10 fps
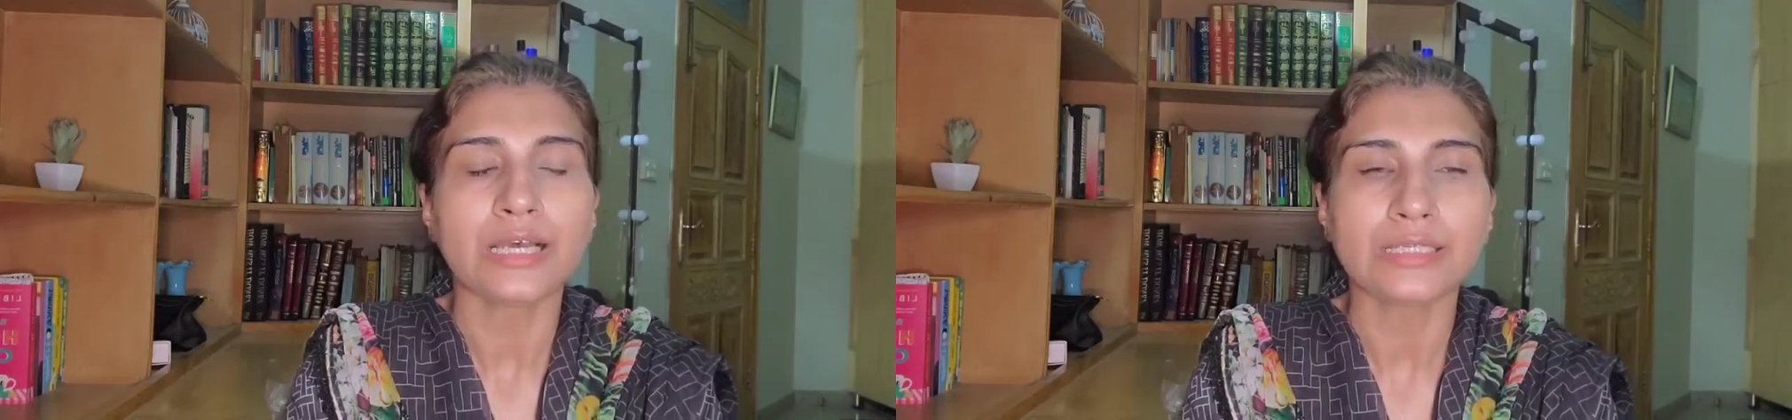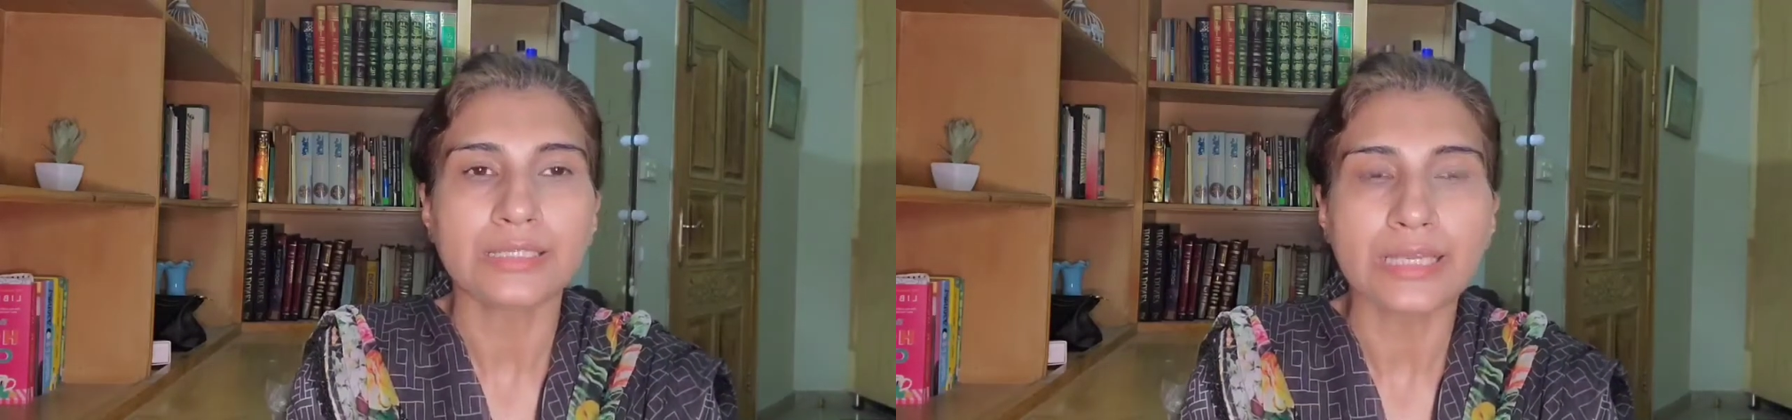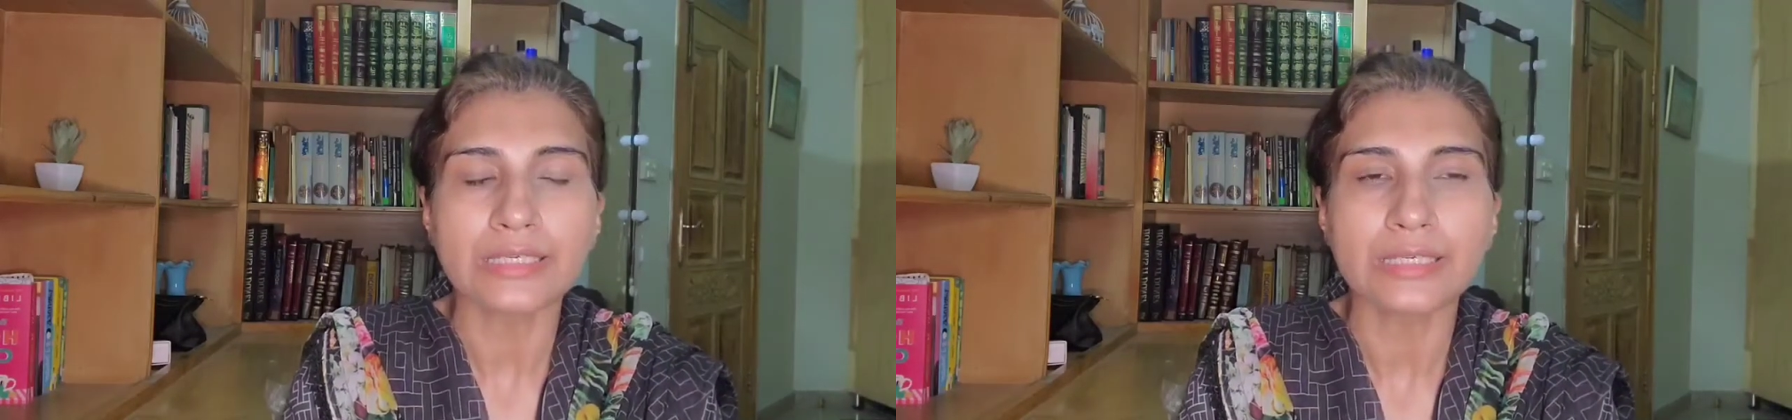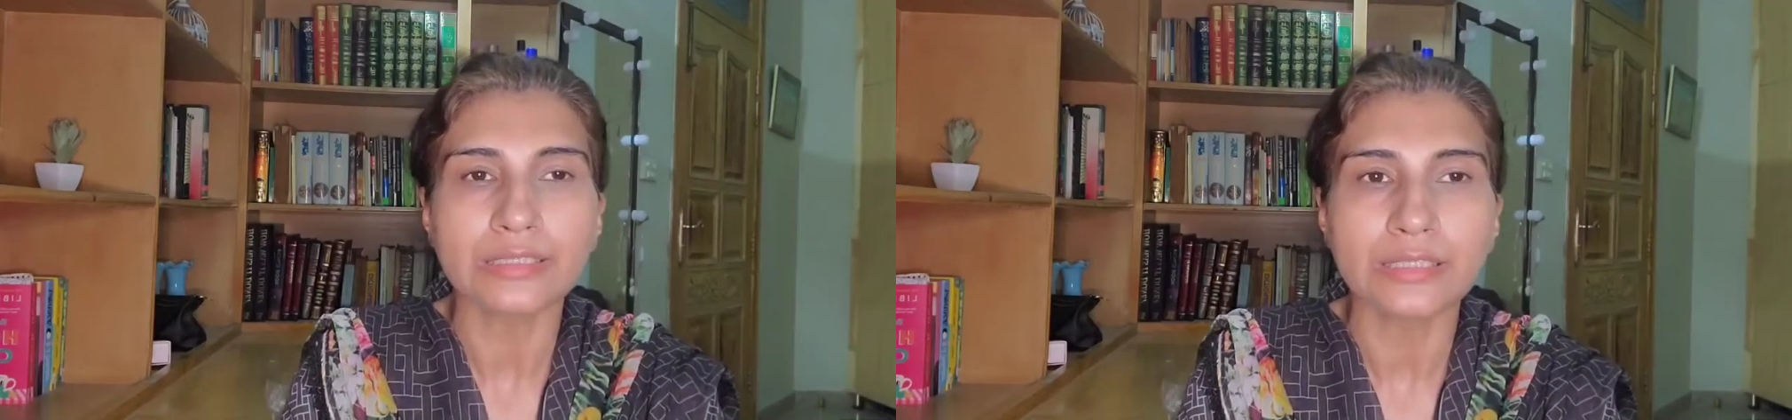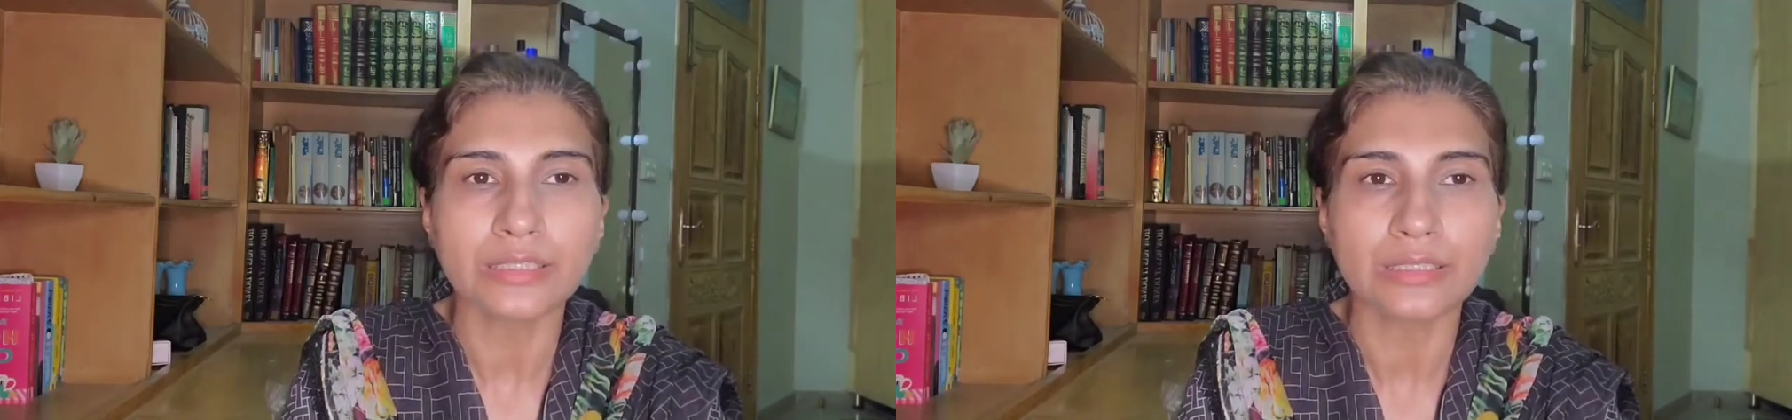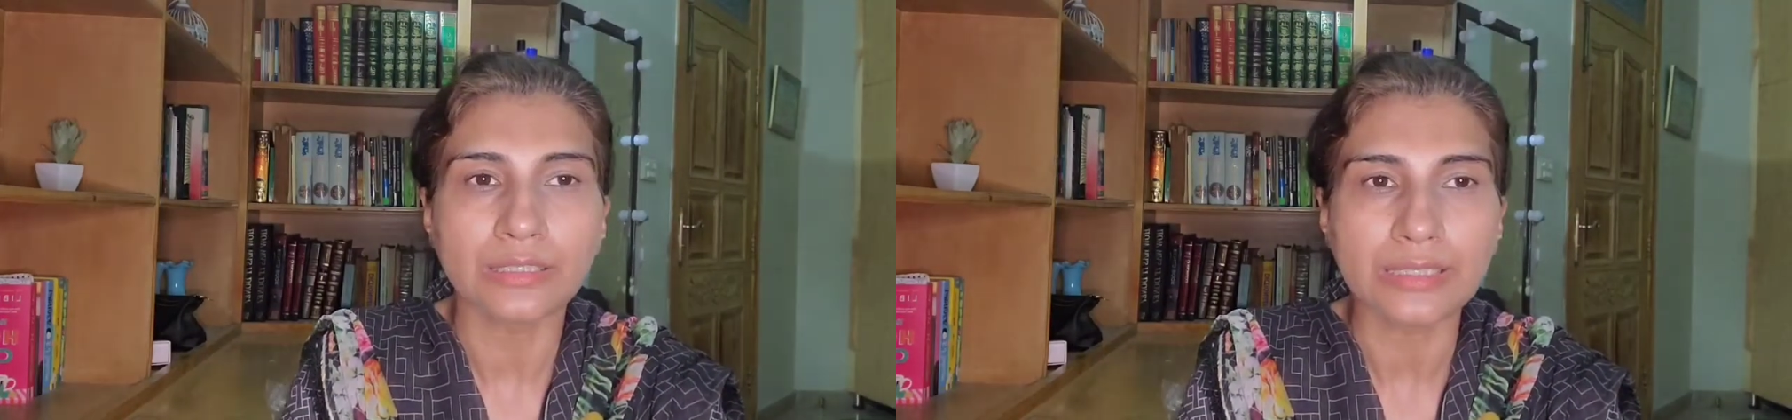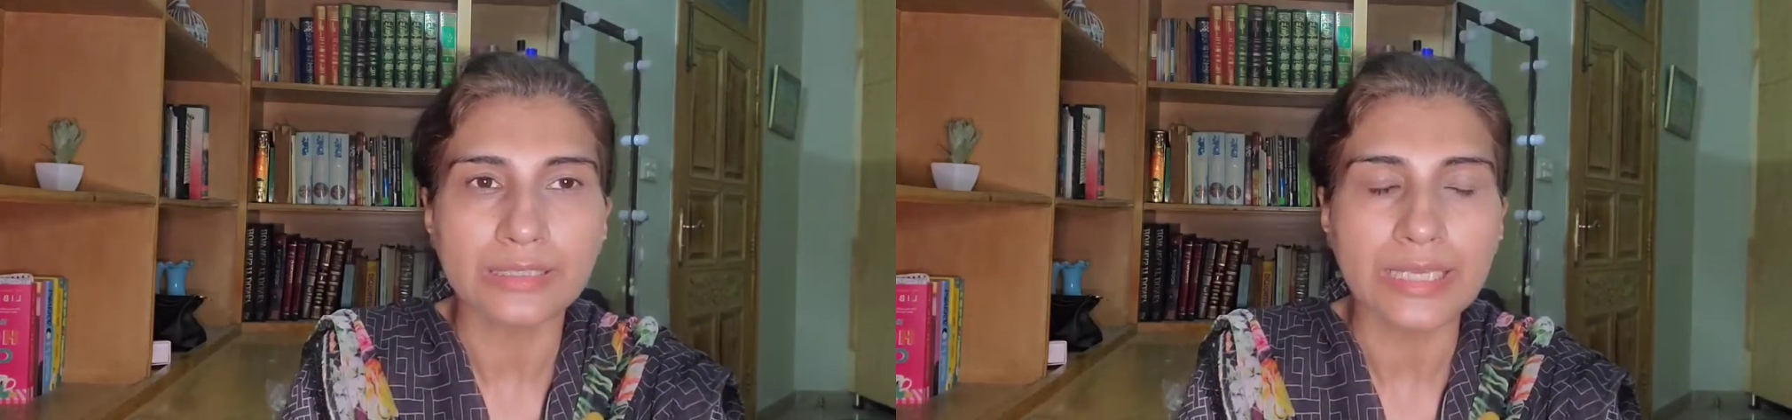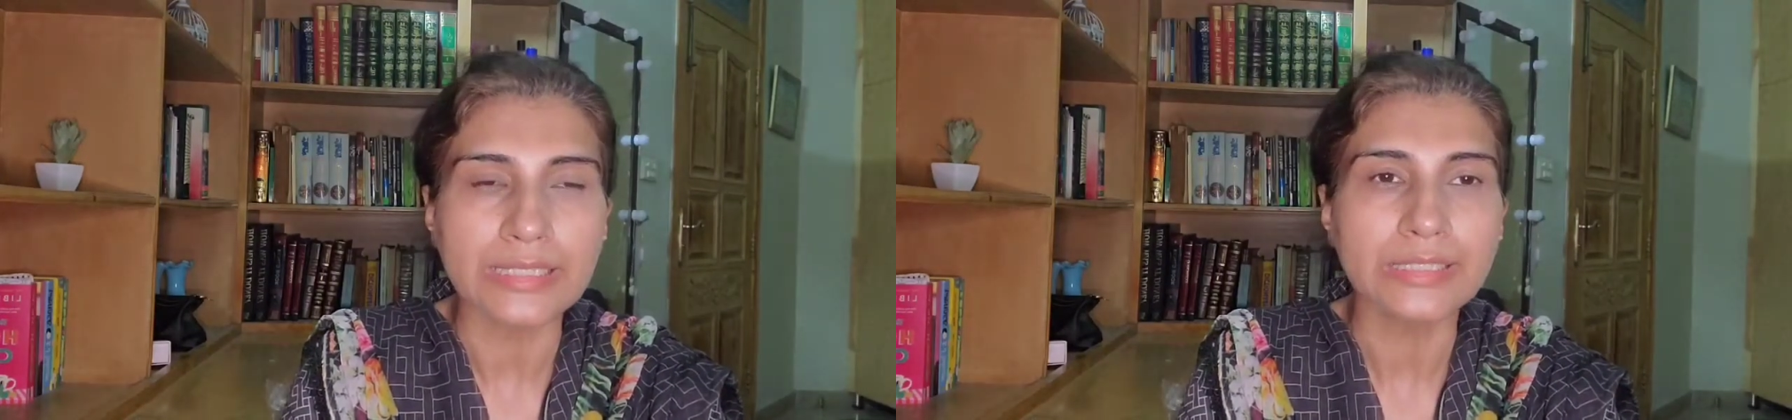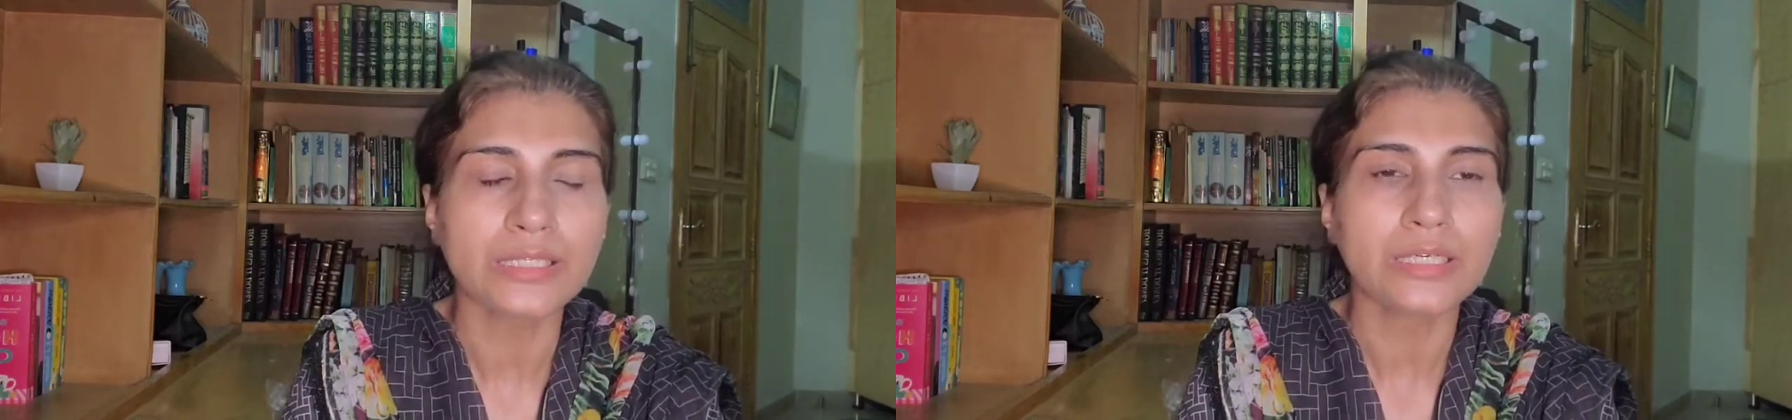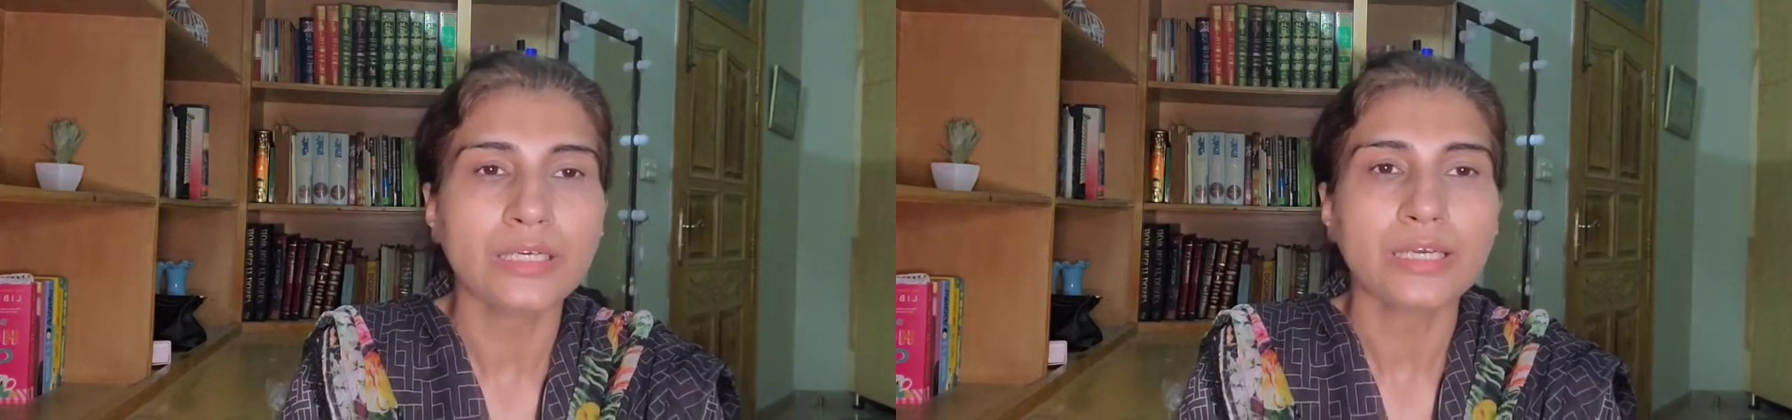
assessed